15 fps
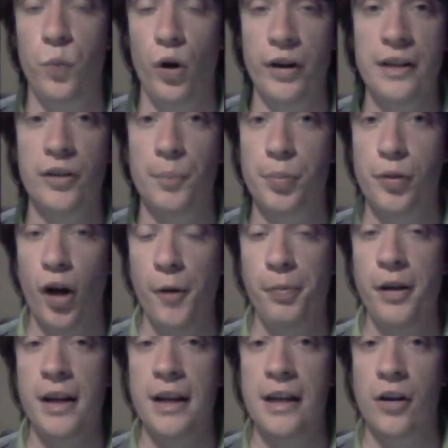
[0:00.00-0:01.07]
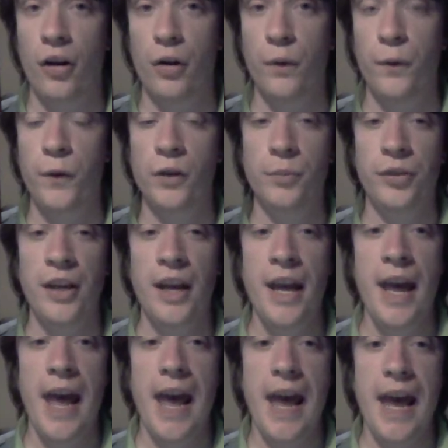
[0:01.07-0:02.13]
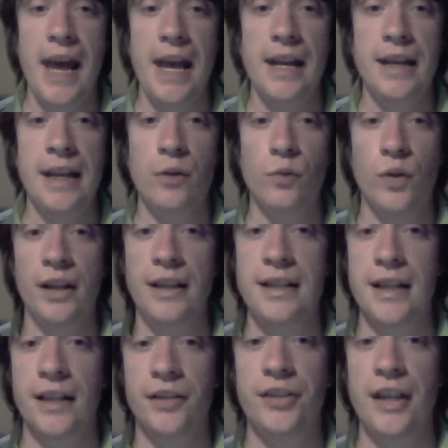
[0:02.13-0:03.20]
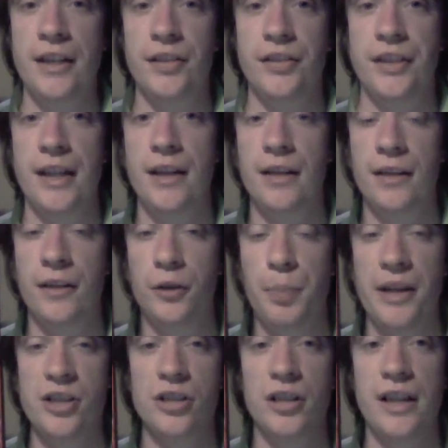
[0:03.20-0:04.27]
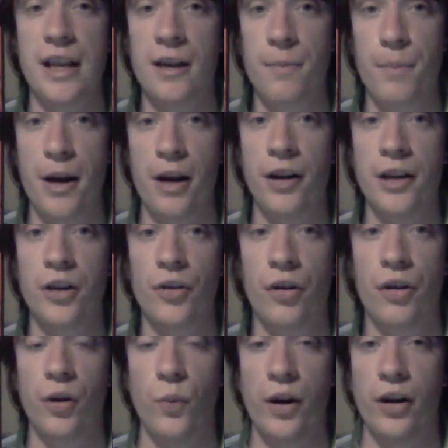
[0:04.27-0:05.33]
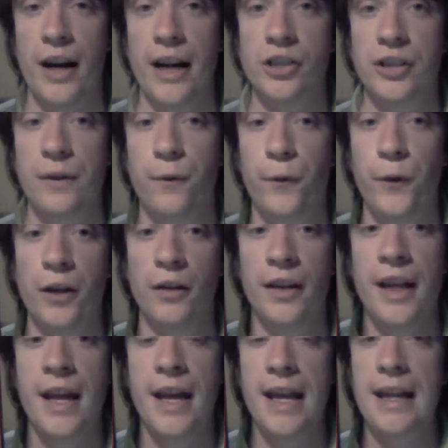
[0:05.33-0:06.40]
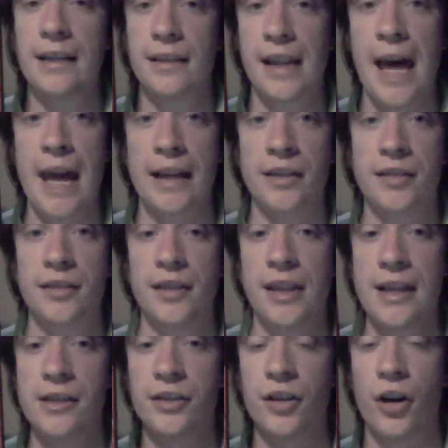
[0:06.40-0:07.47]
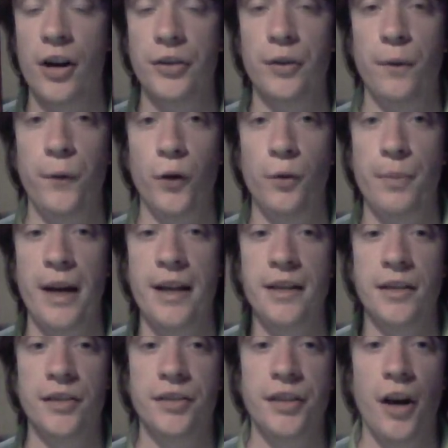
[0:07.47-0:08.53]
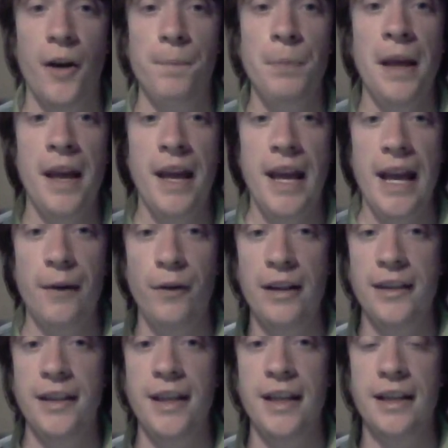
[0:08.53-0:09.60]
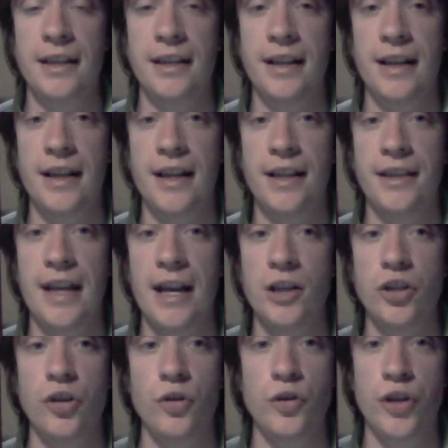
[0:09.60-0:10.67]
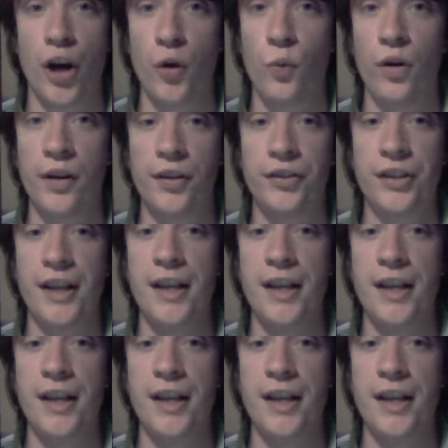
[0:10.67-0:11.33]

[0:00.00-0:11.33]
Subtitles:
what is appropriate in horror films. And it really does set a standard, especially in American horror, where I actually feel it lacks these kinds of filmmakers. So everything that you don't want to